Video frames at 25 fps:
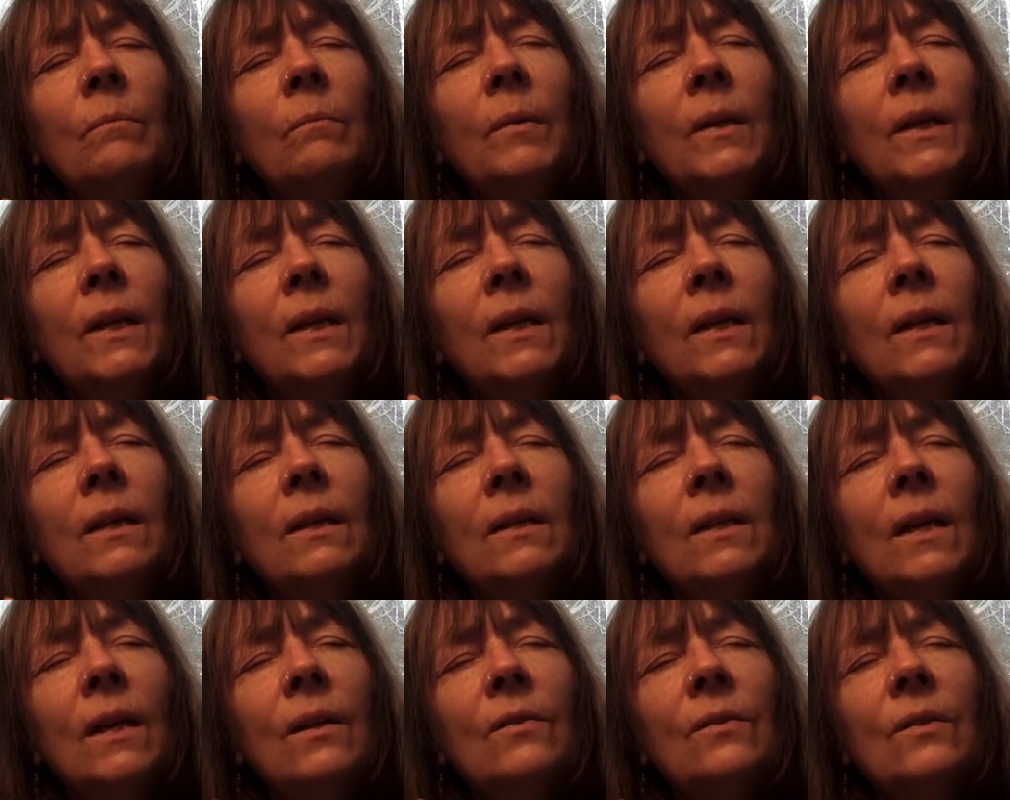being
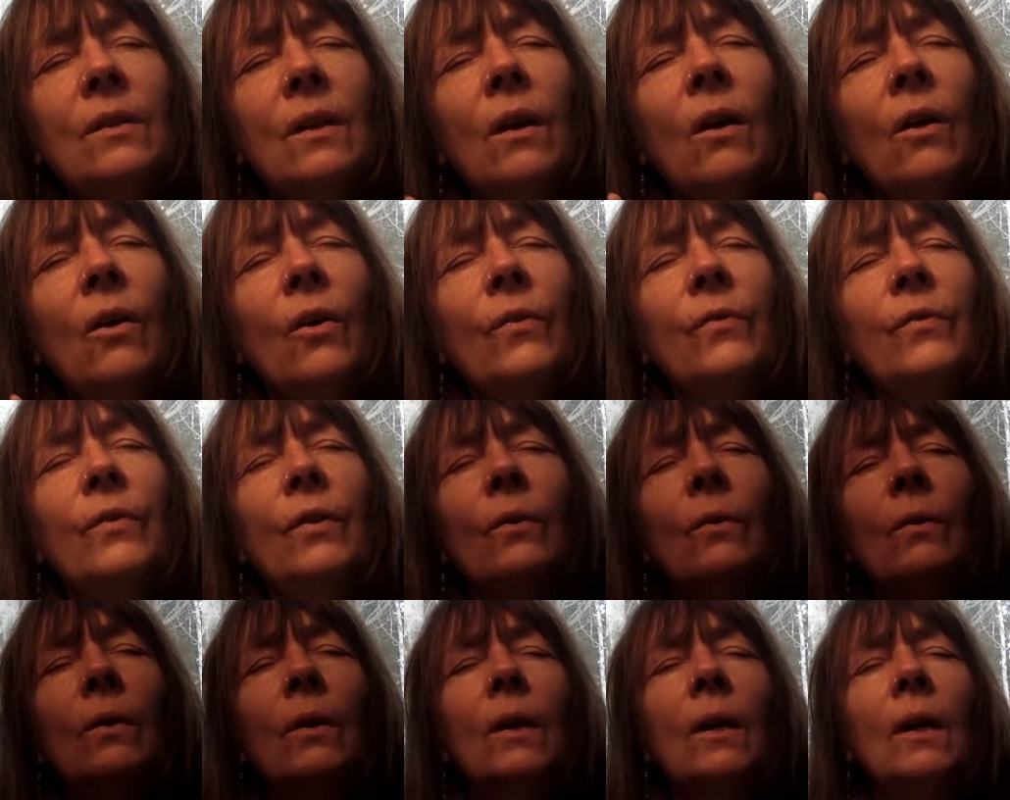does
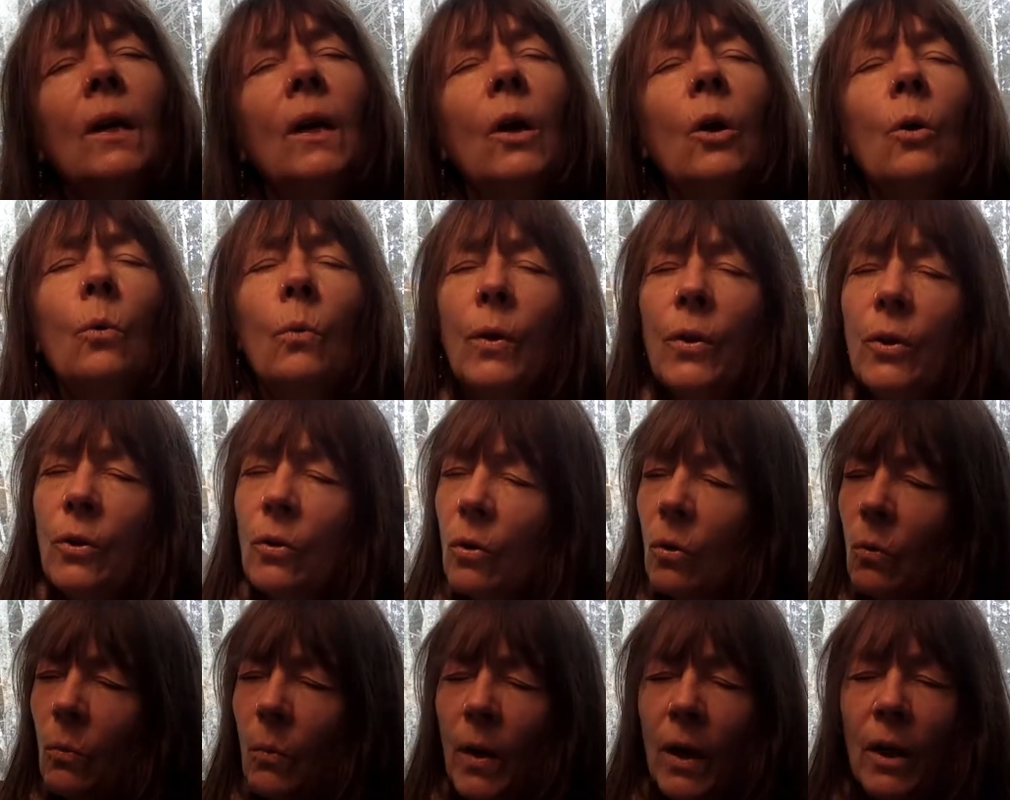also. Whether
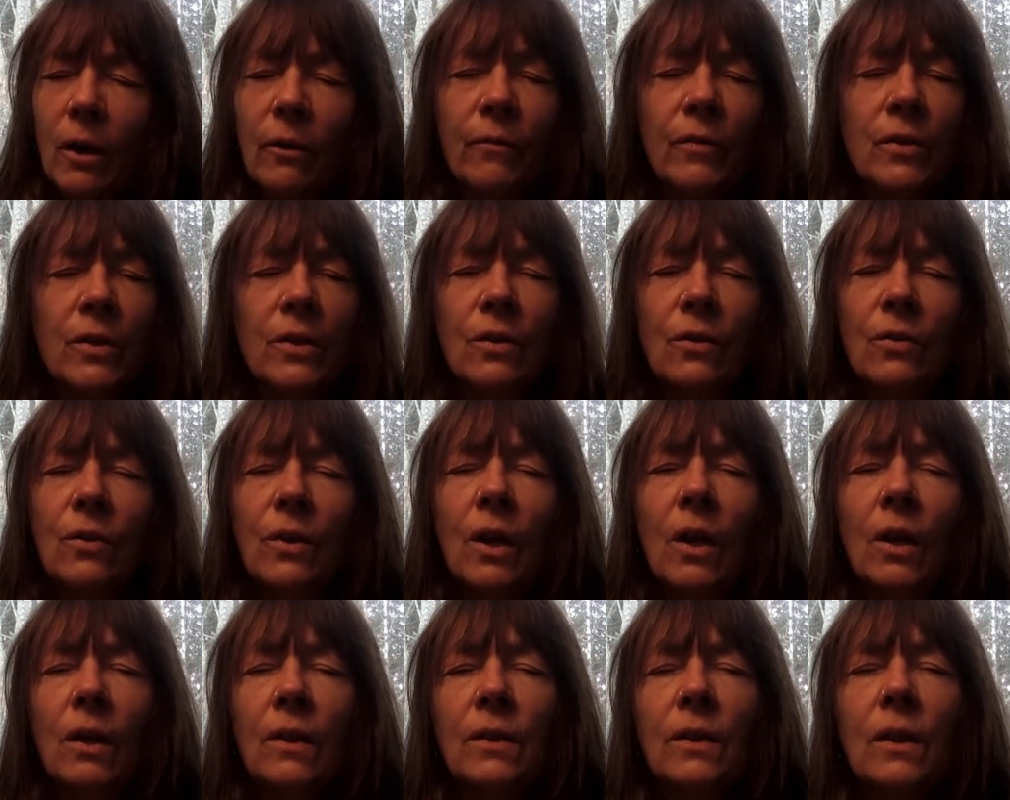you're aware of this or
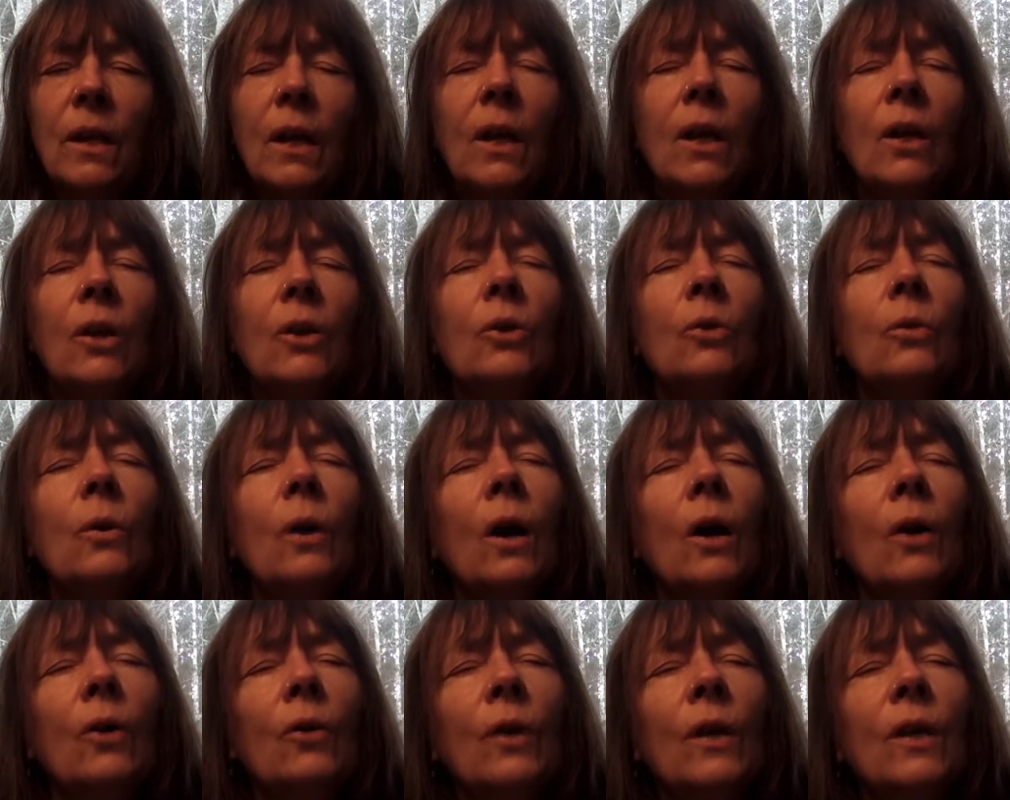not, you
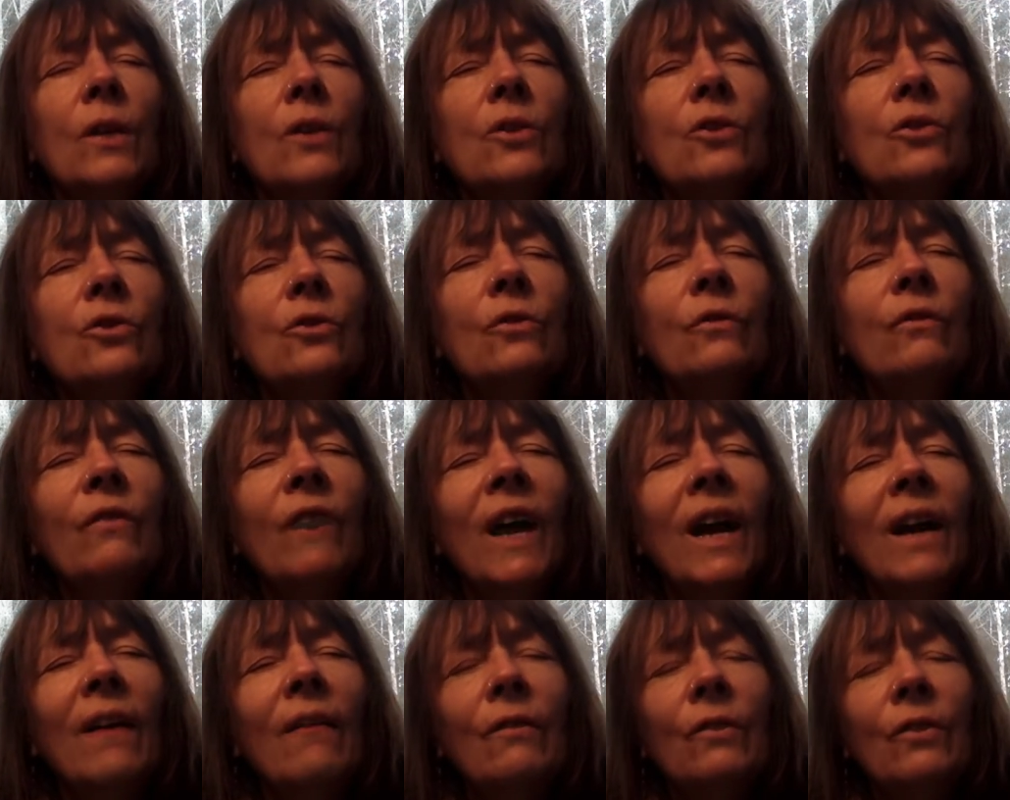are great
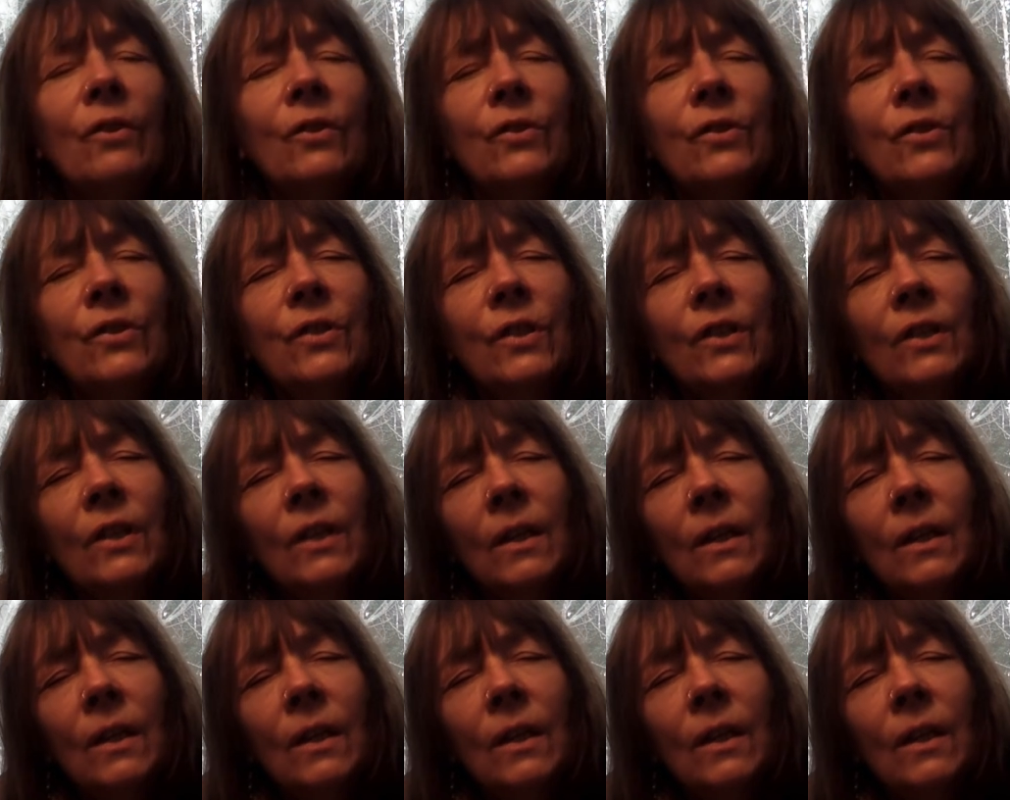survivors.